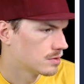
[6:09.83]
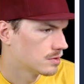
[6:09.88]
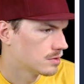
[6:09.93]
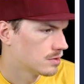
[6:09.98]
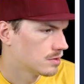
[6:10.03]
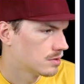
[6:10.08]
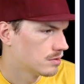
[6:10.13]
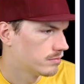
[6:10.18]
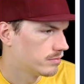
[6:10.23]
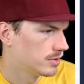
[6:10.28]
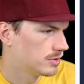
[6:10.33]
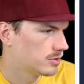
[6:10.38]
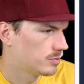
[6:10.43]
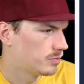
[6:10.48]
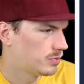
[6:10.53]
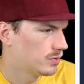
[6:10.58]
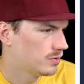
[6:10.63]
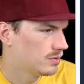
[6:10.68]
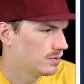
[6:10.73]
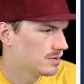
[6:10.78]
But the
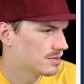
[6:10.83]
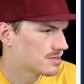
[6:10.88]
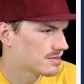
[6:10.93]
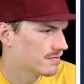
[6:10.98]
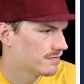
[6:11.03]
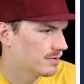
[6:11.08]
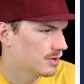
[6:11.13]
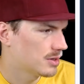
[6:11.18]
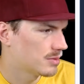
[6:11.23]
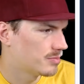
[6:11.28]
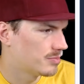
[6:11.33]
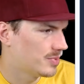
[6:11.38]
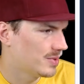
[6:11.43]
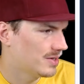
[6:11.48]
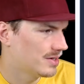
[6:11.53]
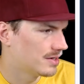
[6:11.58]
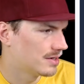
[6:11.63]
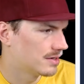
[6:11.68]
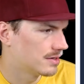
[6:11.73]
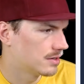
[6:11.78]
pool isn't very
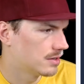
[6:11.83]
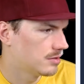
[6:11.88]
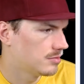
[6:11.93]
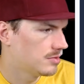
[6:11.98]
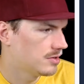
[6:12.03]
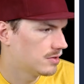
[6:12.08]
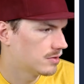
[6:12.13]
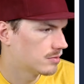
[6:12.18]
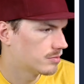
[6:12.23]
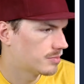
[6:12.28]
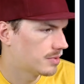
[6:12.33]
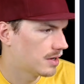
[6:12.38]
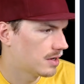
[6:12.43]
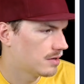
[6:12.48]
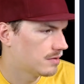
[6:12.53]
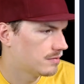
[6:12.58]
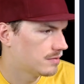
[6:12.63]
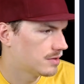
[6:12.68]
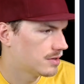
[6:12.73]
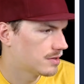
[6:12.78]
big. Unmetered
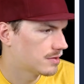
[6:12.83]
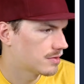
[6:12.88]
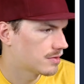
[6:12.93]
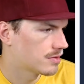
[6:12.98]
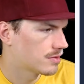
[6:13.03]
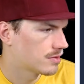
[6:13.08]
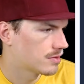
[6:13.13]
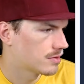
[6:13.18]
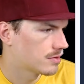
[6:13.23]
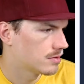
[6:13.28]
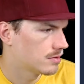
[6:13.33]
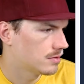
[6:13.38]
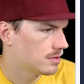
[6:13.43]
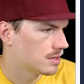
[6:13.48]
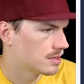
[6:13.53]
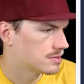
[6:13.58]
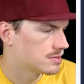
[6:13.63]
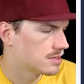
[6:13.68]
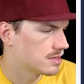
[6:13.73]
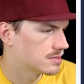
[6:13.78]
bandwidth. Yeah,
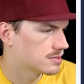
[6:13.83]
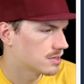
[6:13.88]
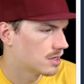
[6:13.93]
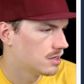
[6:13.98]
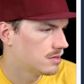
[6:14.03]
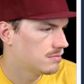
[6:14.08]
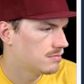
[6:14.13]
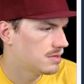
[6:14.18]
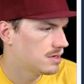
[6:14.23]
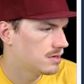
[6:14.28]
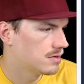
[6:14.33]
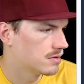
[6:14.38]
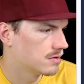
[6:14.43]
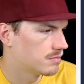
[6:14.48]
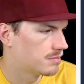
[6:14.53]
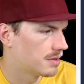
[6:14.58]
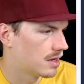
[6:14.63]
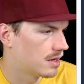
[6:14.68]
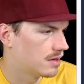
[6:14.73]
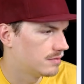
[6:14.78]
see, it's unmetered
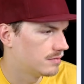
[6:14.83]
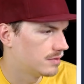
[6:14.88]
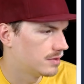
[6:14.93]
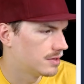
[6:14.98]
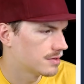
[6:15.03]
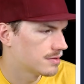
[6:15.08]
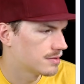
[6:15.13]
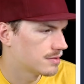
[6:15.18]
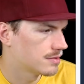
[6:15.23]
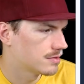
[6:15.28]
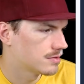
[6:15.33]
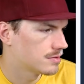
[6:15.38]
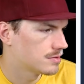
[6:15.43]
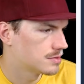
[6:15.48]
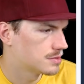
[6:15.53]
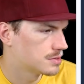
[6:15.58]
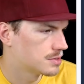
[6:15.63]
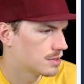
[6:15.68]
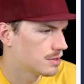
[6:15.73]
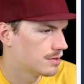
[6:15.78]
bandwidth.
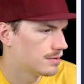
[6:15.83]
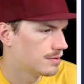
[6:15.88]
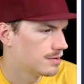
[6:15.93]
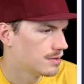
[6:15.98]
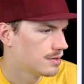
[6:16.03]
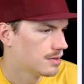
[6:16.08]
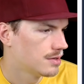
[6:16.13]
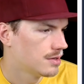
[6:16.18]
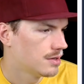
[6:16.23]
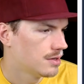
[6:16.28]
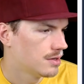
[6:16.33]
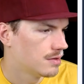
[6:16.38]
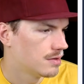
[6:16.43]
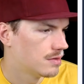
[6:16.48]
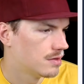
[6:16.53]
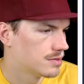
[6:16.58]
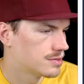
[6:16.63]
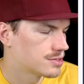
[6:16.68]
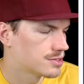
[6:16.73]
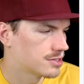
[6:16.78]
So there's
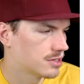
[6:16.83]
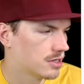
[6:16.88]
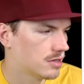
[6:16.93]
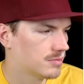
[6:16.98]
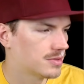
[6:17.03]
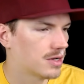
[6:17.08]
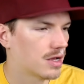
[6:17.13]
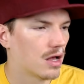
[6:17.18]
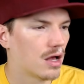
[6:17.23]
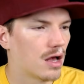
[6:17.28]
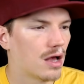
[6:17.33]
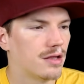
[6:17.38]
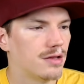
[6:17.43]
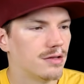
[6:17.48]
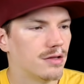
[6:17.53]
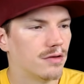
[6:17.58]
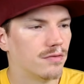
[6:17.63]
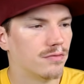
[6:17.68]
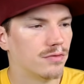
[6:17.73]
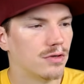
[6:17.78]
some kind of,
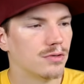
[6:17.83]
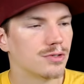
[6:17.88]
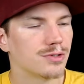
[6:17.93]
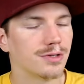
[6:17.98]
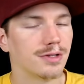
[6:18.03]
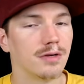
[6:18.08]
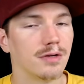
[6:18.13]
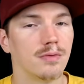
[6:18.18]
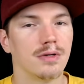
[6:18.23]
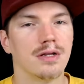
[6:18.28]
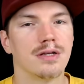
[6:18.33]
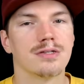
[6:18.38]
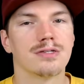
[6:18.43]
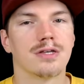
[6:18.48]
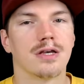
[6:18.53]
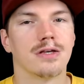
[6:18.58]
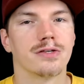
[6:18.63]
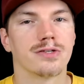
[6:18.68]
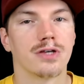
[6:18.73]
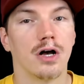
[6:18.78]
usually when it
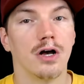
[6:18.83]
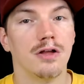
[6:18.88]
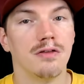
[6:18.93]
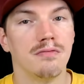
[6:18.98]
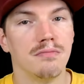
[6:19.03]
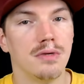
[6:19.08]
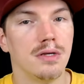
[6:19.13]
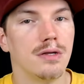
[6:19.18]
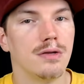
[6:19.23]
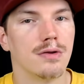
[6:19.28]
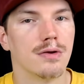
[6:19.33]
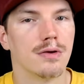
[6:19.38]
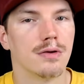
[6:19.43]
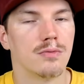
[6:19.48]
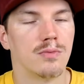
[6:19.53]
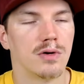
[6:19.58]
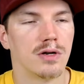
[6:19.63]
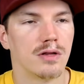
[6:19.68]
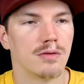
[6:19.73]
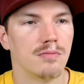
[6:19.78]
says unmetered, what
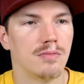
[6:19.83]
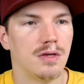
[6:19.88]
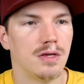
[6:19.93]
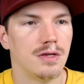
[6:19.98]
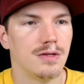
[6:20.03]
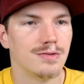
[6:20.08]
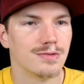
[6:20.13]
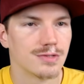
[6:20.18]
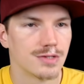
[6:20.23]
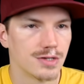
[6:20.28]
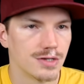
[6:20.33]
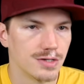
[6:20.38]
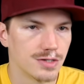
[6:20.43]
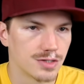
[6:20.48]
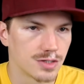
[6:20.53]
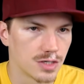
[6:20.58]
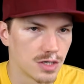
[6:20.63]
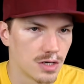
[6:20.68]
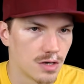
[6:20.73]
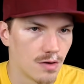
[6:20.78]
it means is
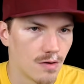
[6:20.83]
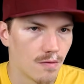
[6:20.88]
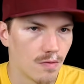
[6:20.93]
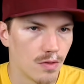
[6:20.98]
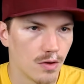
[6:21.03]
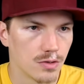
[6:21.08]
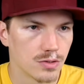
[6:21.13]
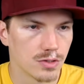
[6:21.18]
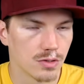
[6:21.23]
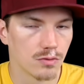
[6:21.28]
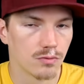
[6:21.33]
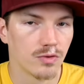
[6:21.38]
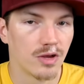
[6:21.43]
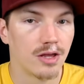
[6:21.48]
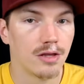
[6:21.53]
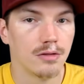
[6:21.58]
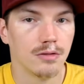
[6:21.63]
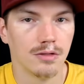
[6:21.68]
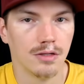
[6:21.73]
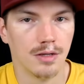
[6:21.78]
there's a rate
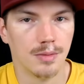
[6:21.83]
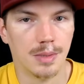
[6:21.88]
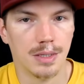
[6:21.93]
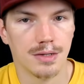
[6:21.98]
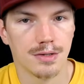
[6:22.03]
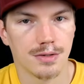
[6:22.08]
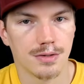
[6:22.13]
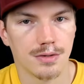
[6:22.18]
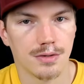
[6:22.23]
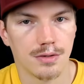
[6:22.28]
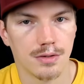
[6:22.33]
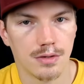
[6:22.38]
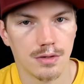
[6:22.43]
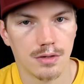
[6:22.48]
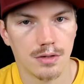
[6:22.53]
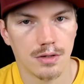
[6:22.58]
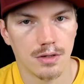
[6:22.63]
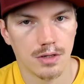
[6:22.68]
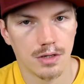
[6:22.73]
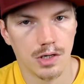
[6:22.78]
limit,
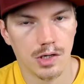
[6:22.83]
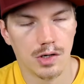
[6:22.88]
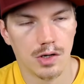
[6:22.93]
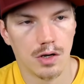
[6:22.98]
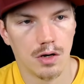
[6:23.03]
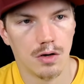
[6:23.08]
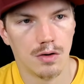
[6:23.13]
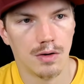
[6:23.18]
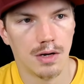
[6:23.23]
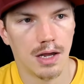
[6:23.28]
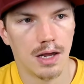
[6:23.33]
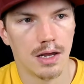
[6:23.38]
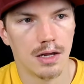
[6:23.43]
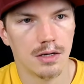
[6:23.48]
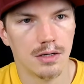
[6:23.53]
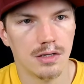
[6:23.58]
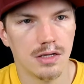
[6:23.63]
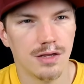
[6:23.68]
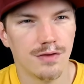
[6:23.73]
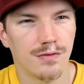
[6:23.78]
you know, and
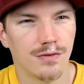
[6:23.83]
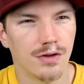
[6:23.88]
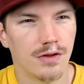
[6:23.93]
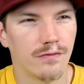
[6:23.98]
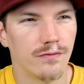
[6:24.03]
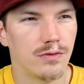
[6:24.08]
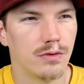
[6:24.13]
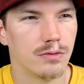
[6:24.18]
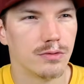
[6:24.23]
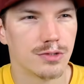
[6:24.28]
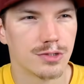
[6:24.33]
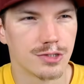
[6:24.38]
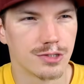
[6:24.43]
even if you just